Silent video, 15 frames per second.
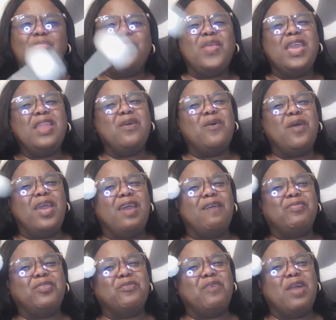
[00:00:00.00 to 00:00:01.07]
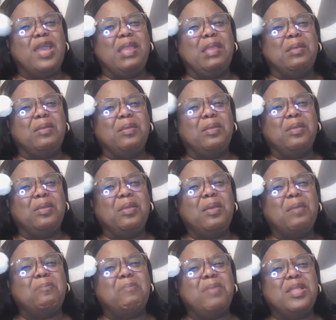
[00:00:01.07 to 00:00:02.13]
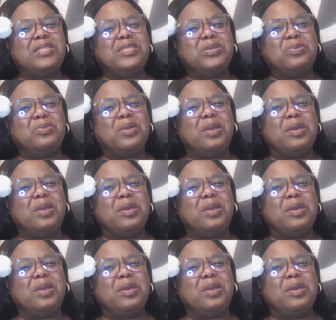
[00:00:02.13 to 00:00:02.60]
they don't have the right mental